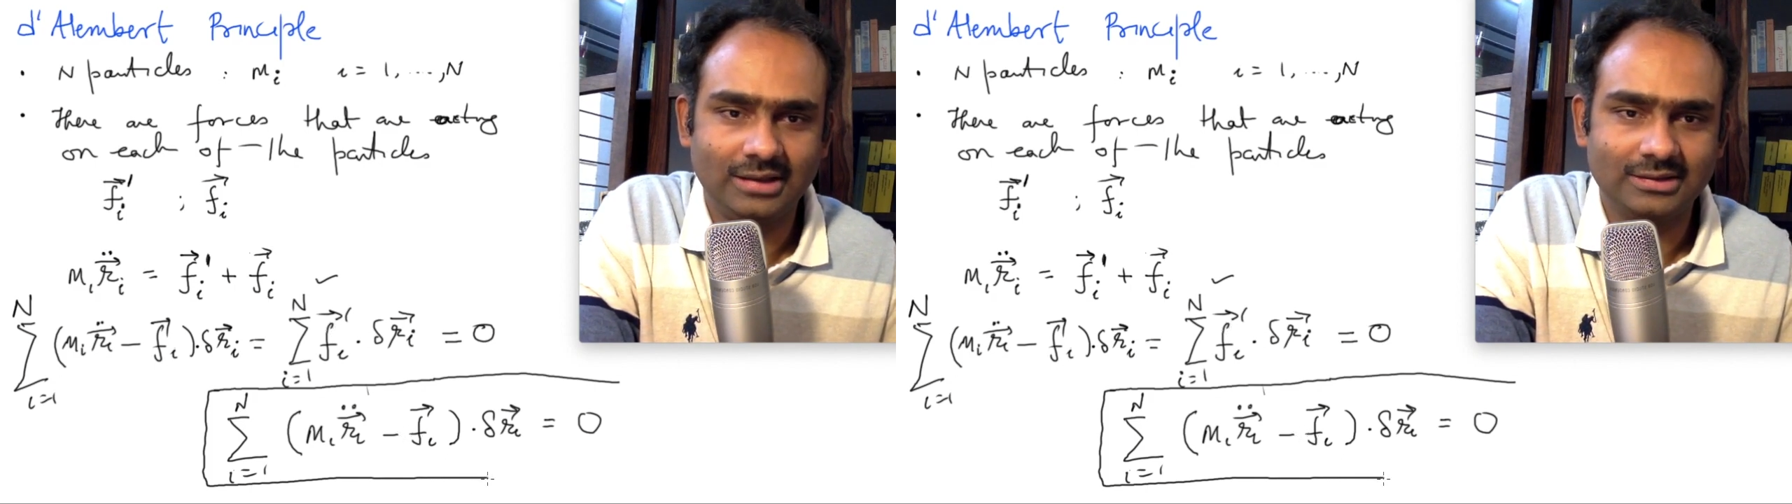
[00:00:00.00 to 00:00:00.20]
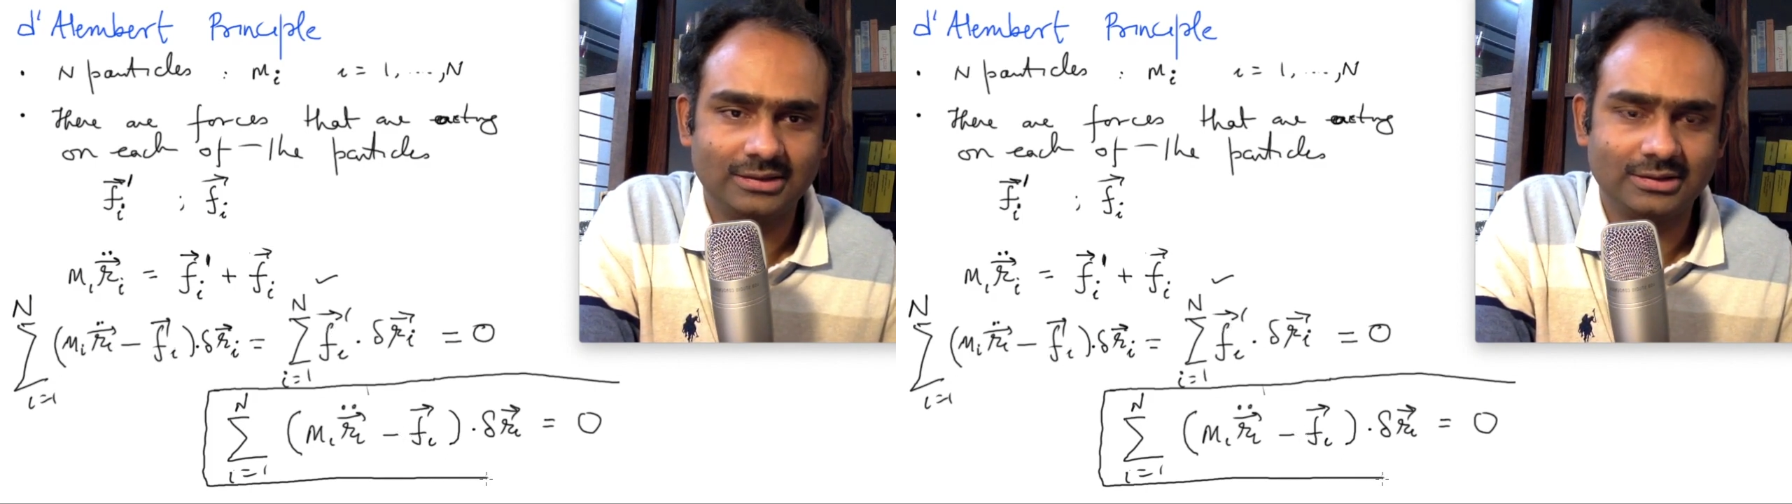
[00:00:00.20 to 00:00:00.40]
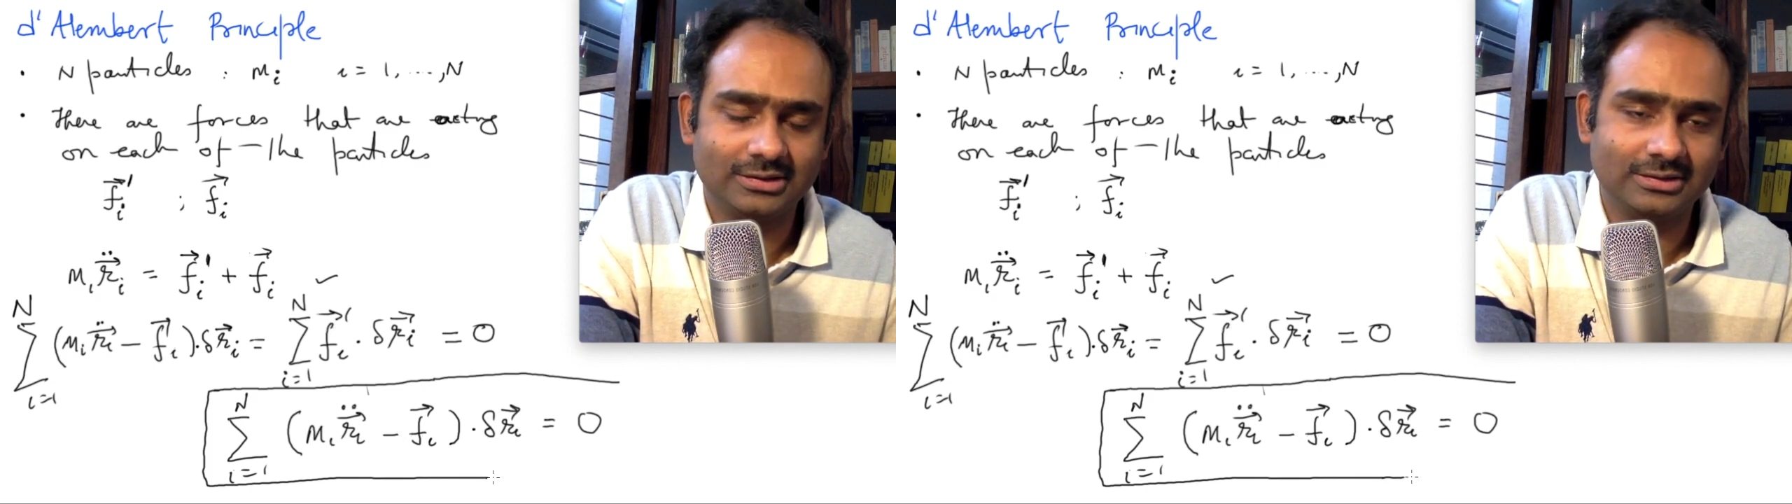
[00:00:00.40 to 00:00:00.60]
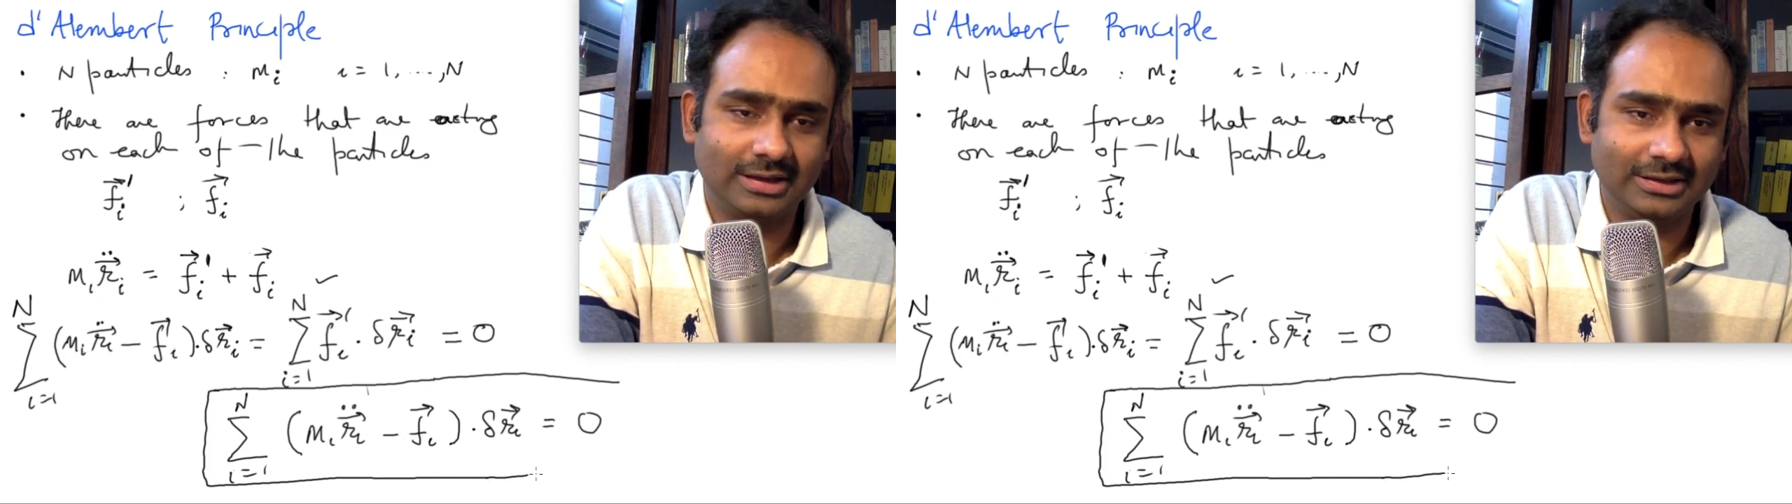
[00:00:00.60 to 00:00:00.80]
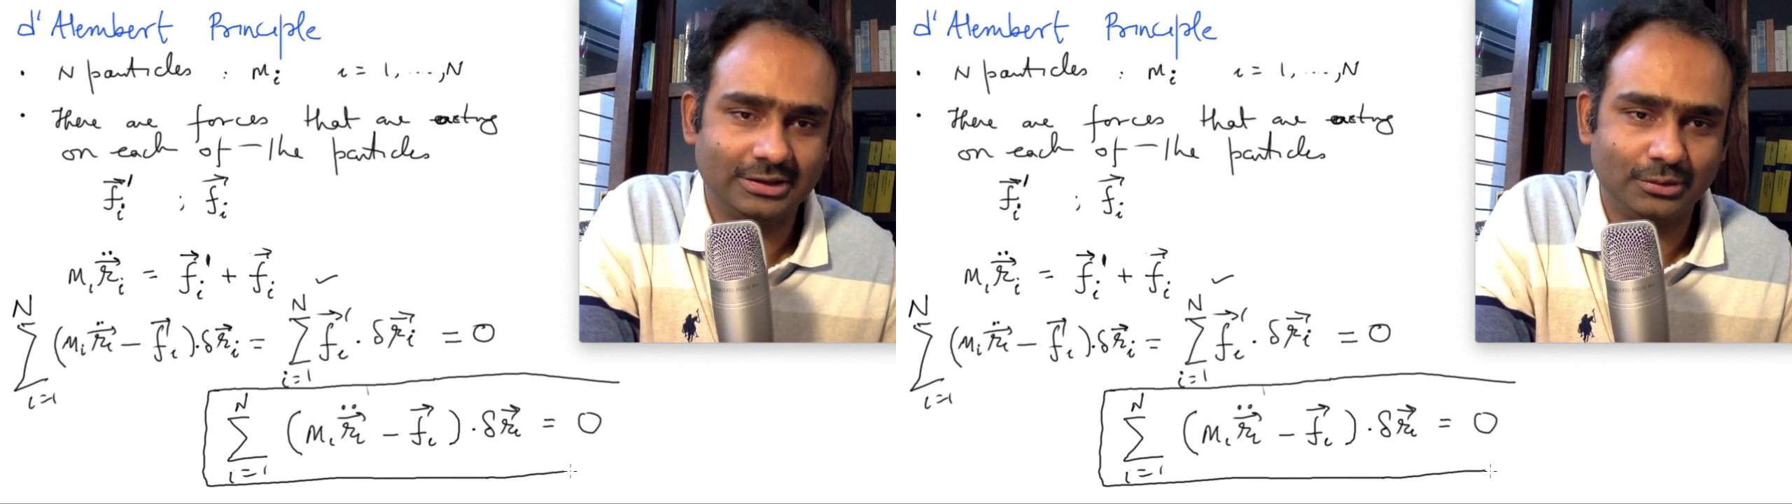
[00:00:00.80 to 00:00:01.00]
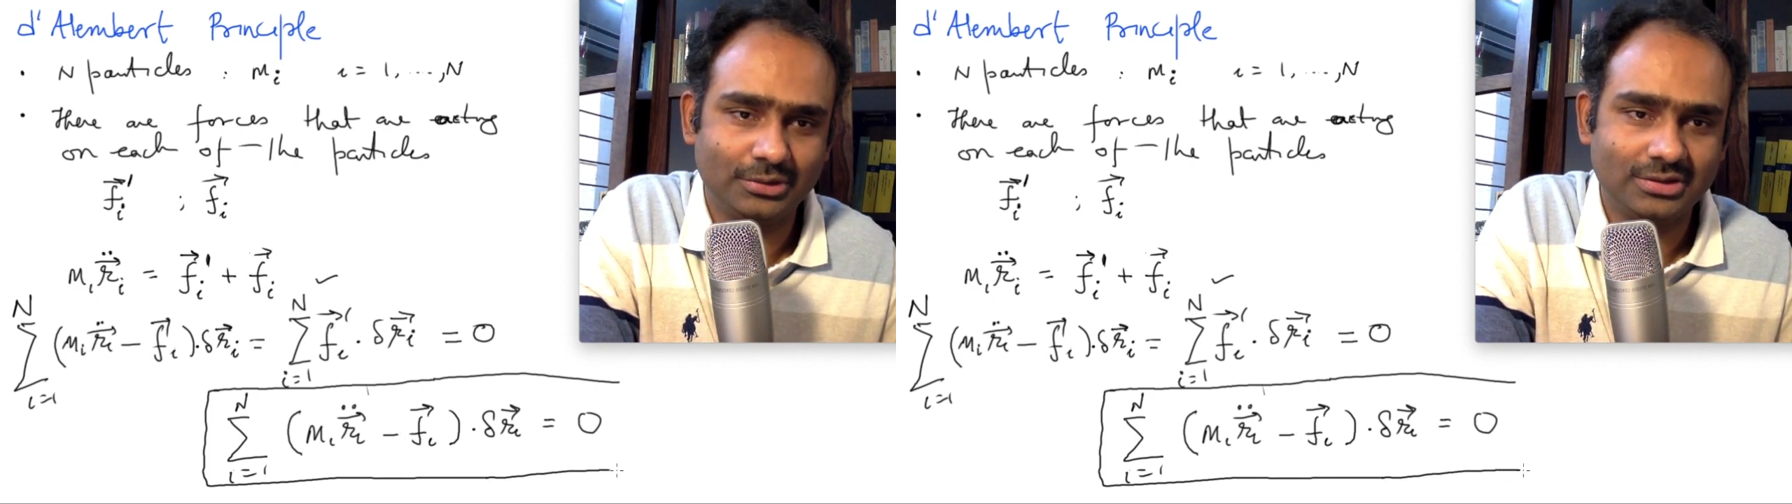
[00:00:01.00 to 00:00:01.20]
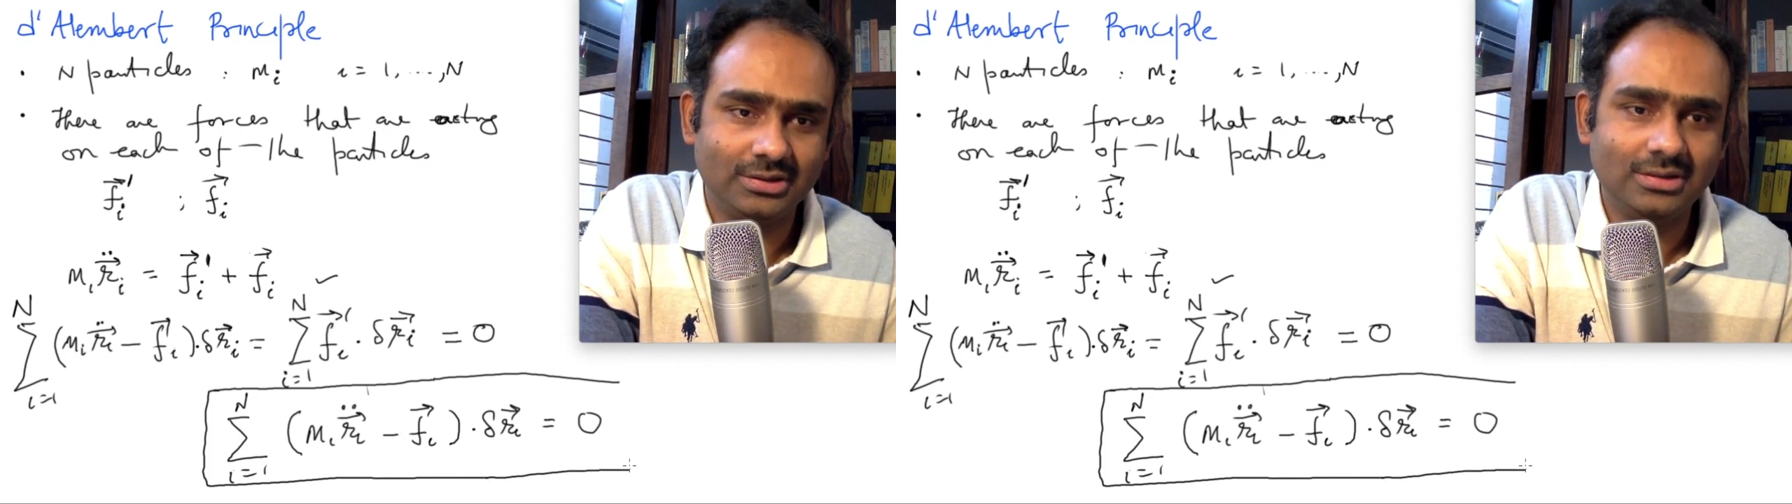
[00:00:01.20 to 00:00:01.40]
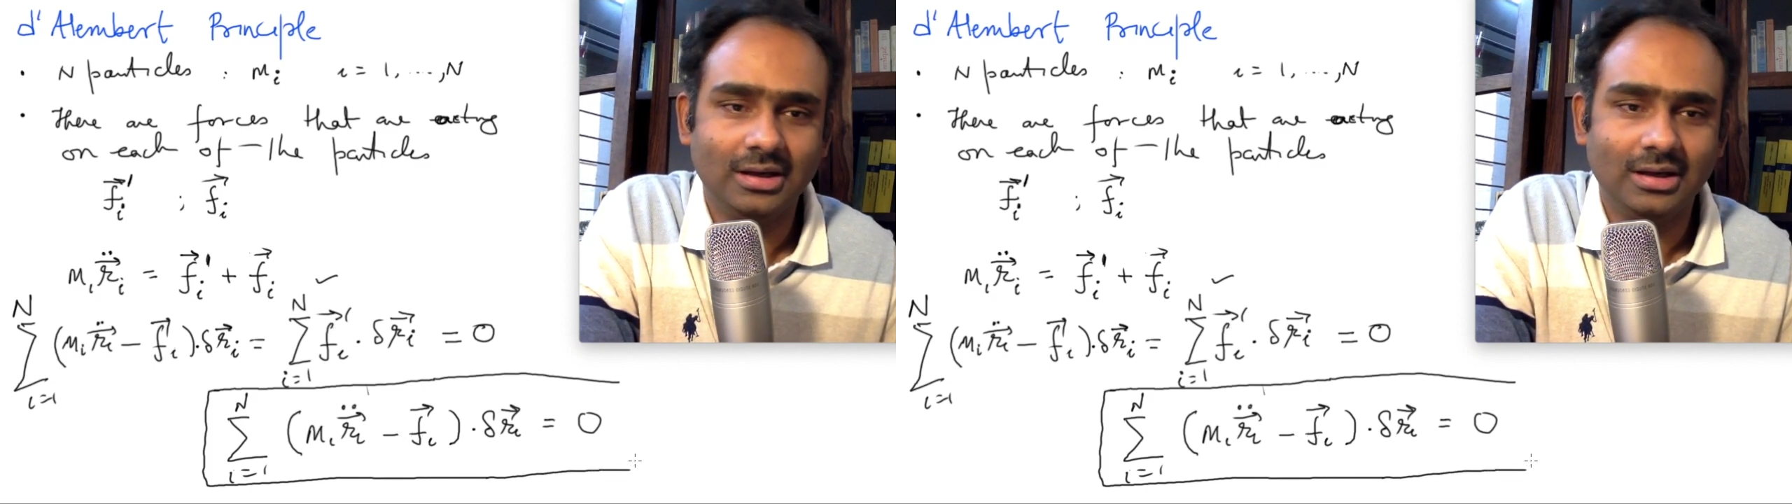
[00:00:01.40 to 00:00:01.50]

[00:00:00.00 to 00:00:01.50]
that this is a nice equation